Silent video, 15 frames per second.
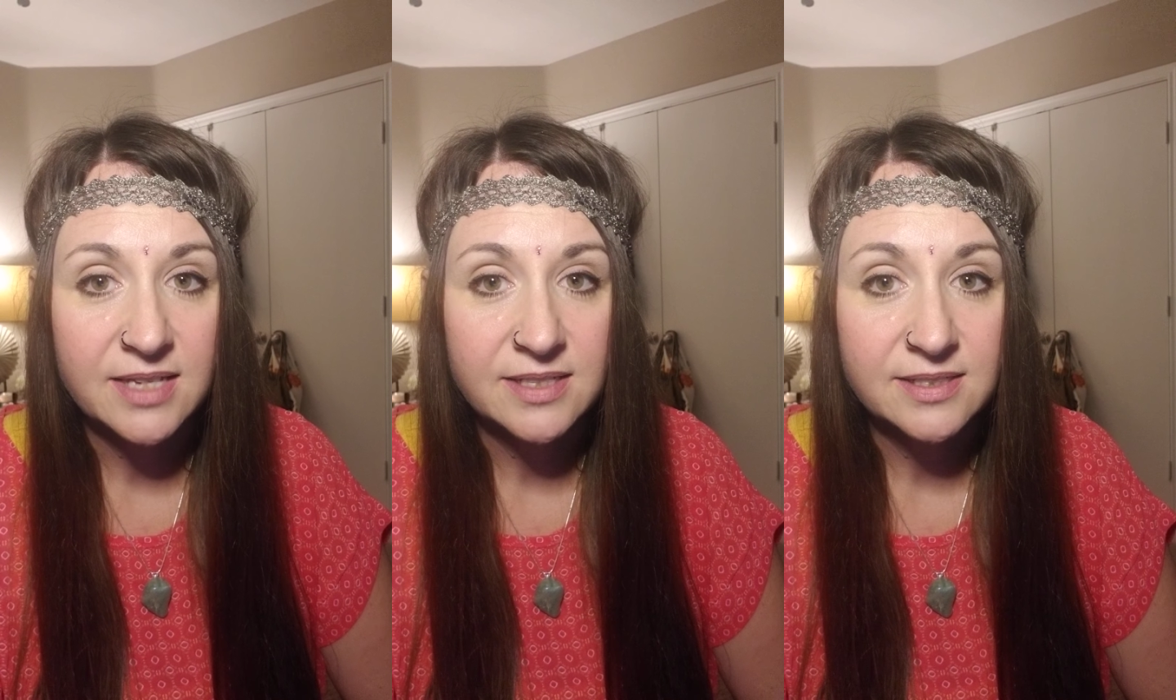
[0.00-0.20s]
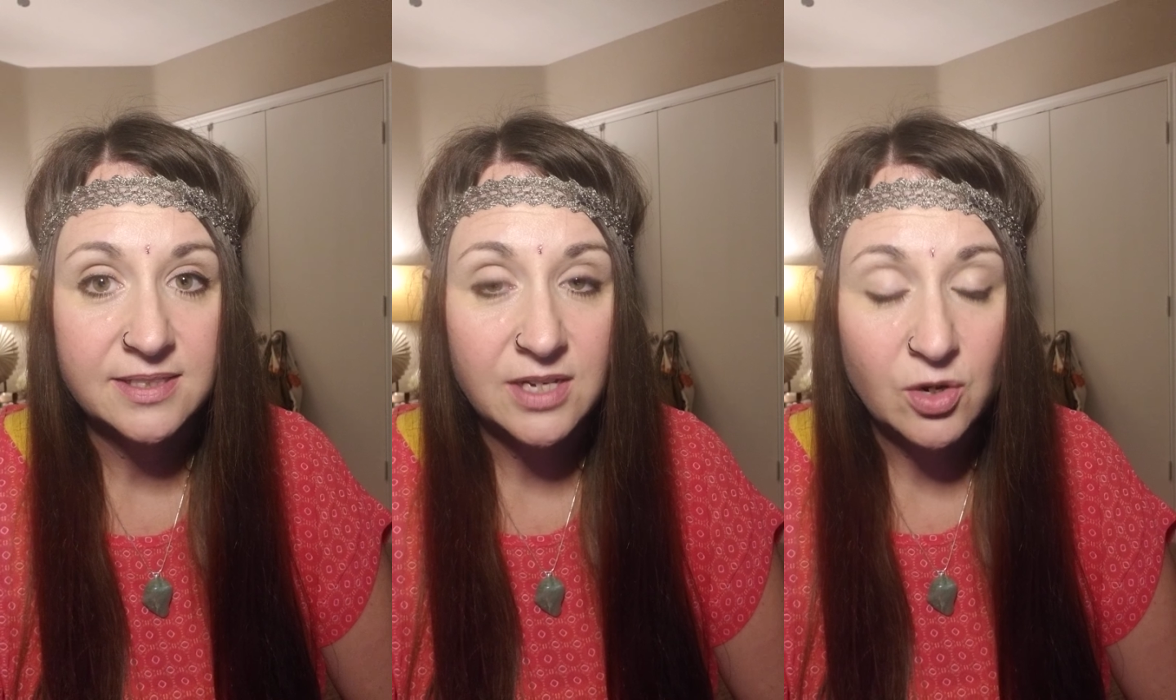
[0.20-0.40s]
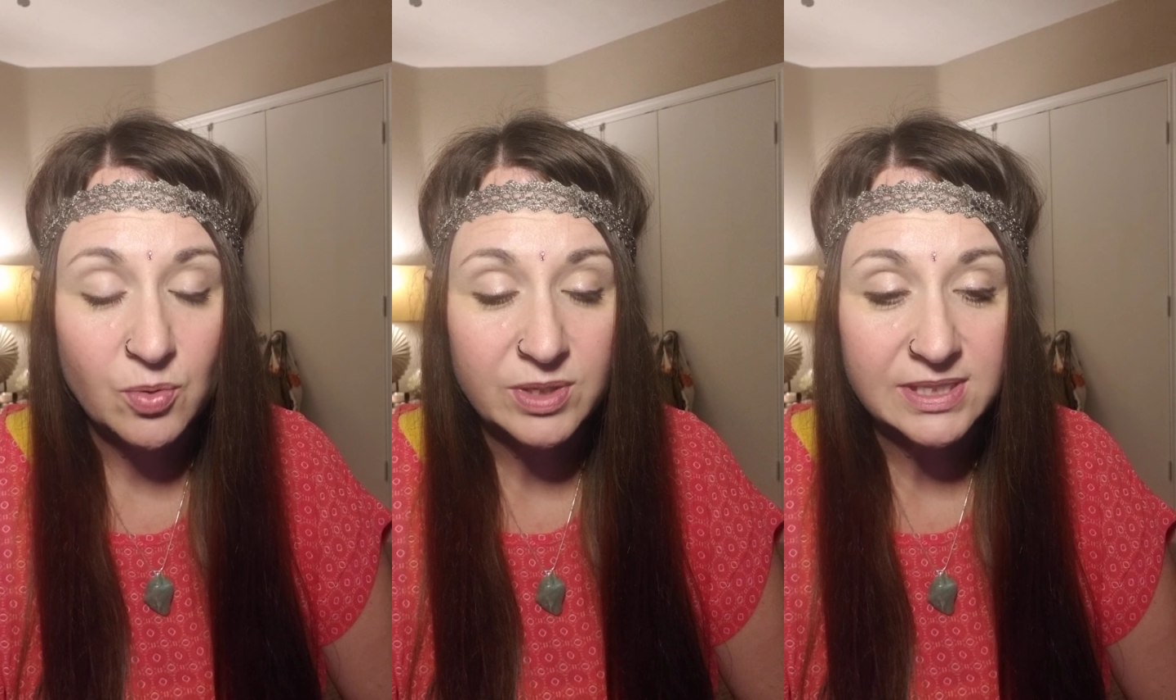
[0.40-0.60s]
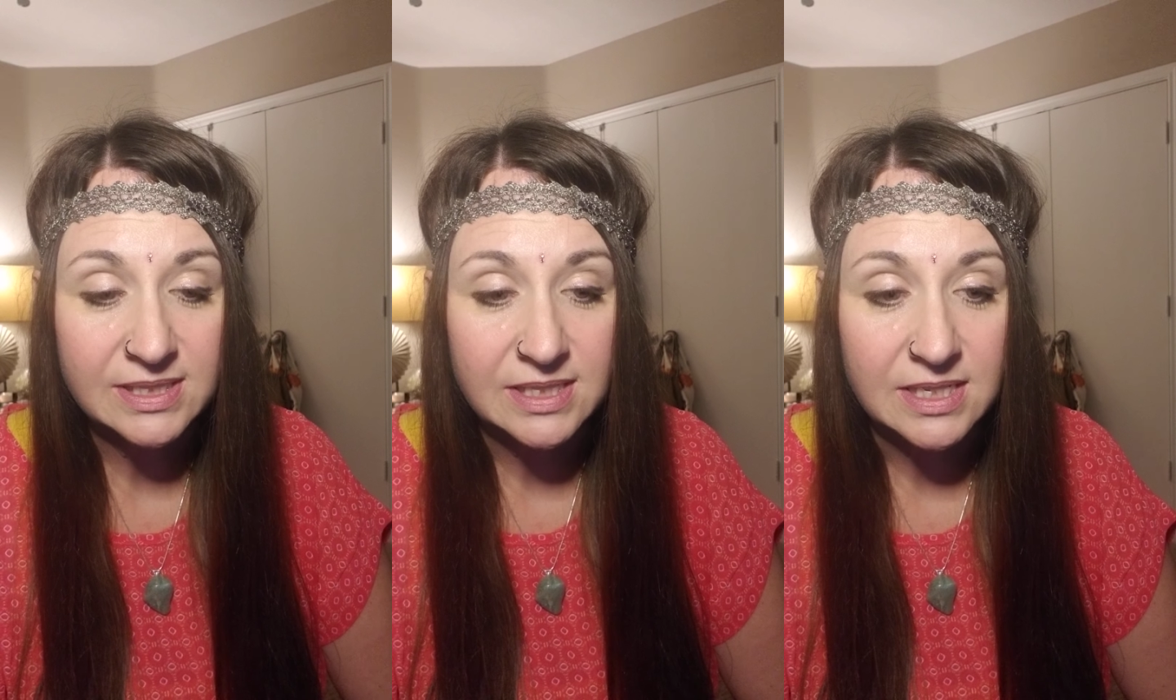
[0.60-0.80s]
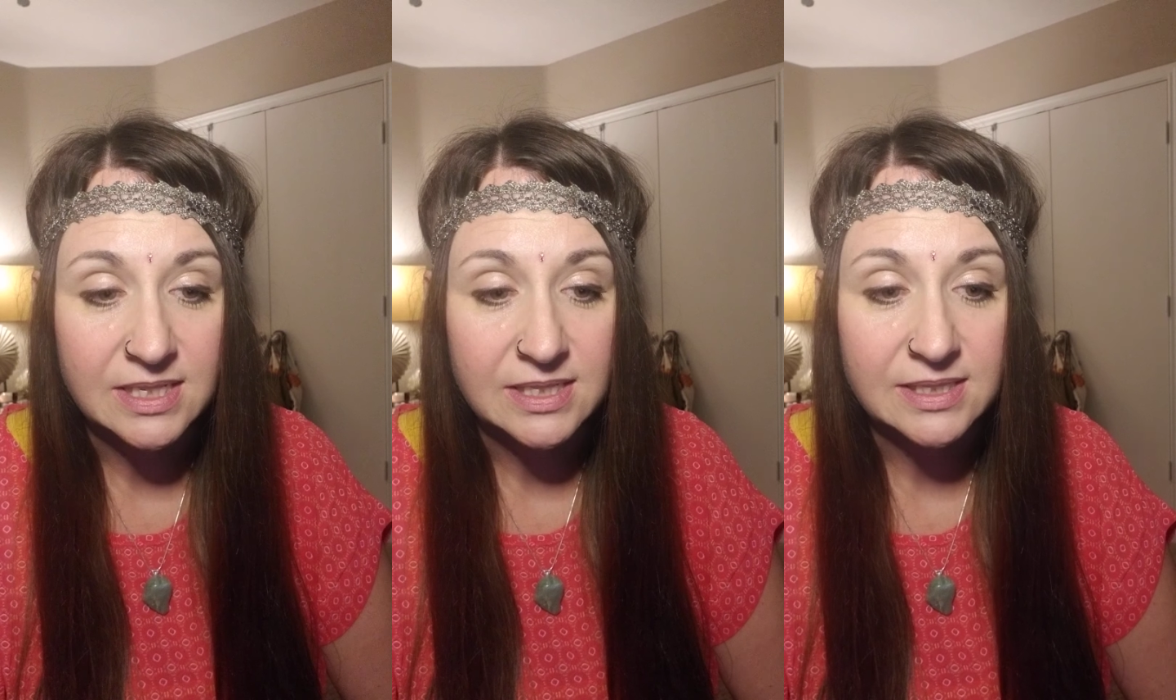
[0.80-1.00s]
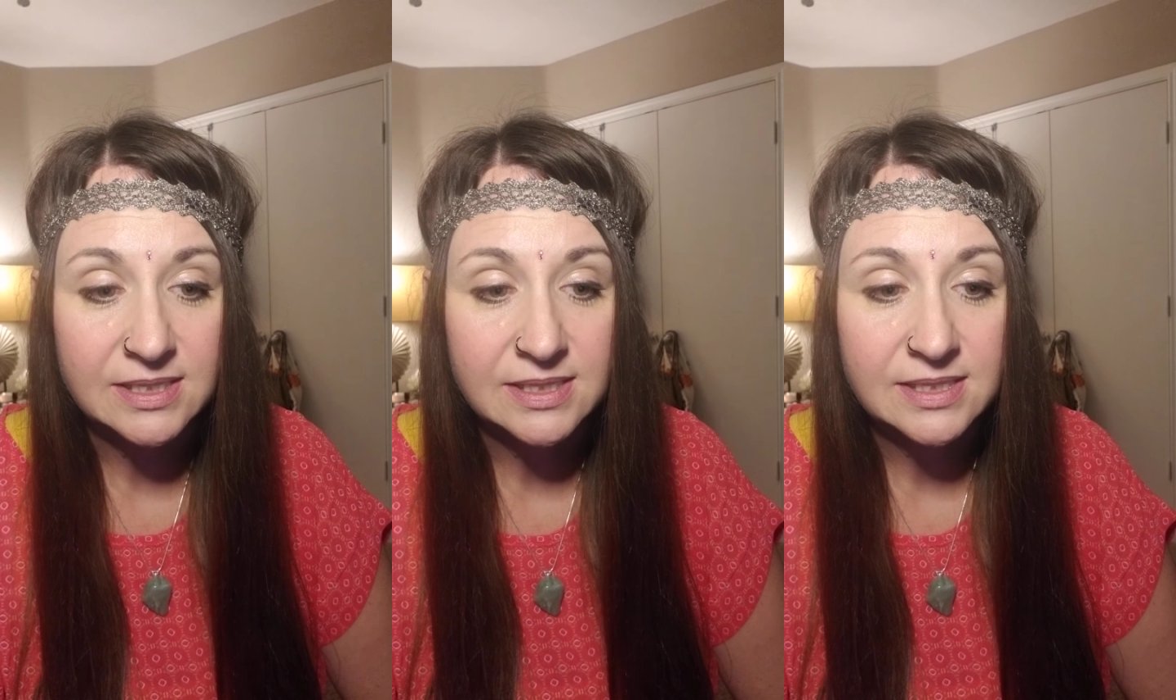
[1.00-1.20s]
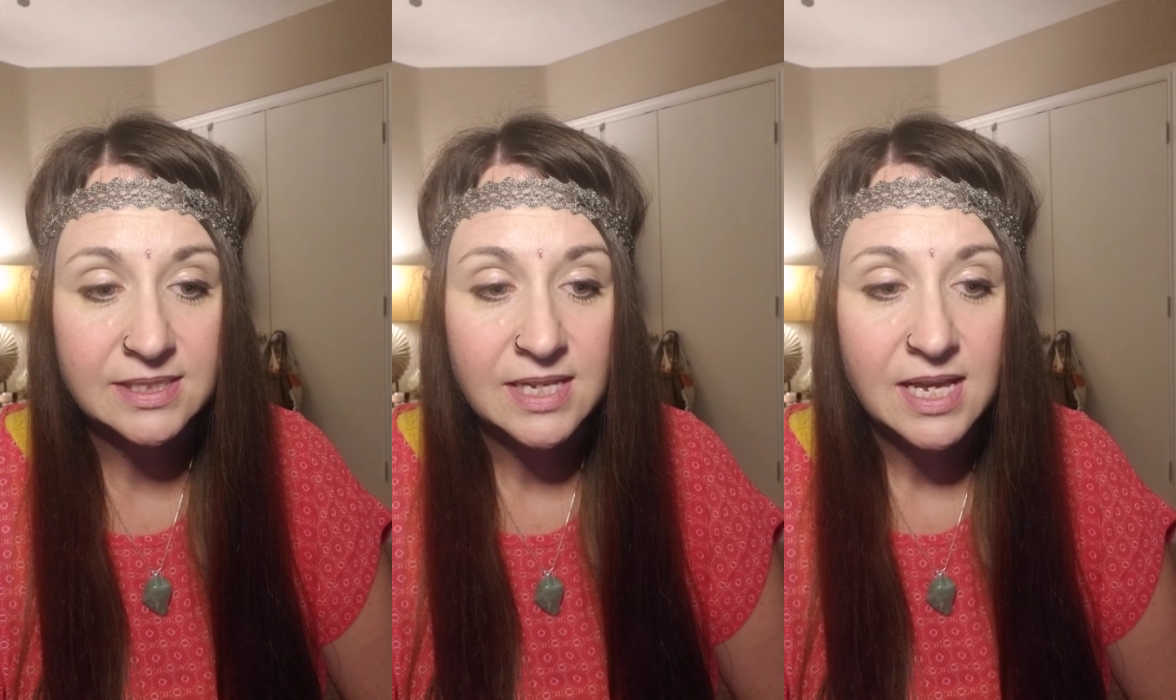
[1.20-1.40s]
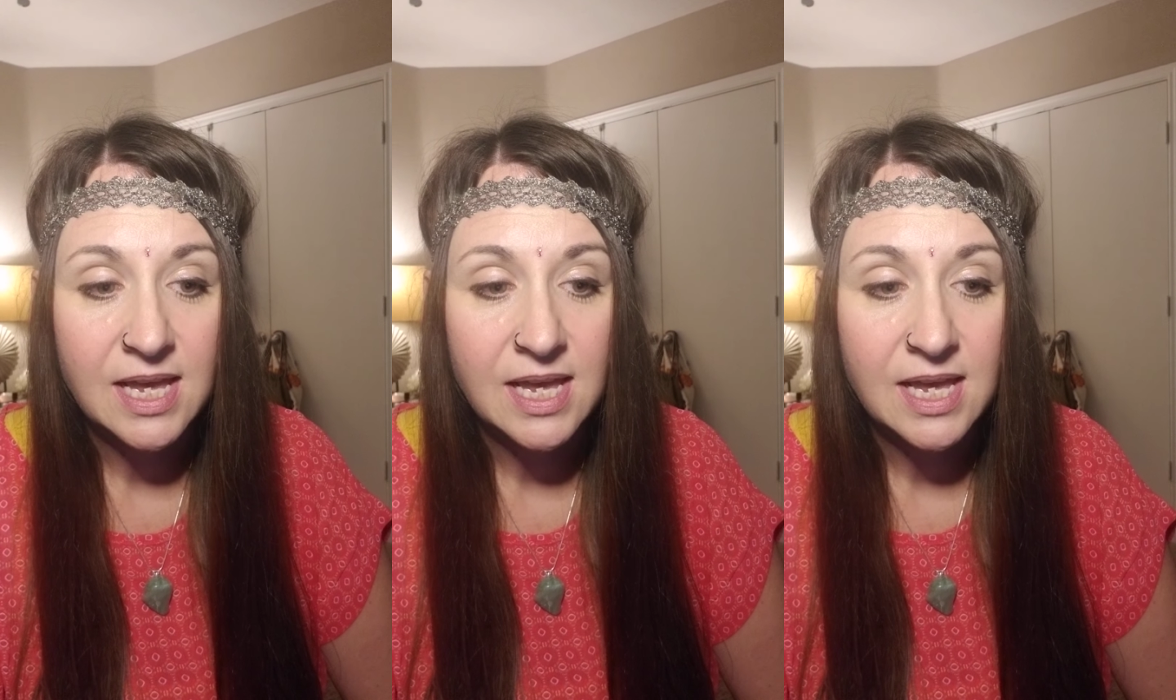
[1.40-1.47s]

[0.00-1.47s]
sequences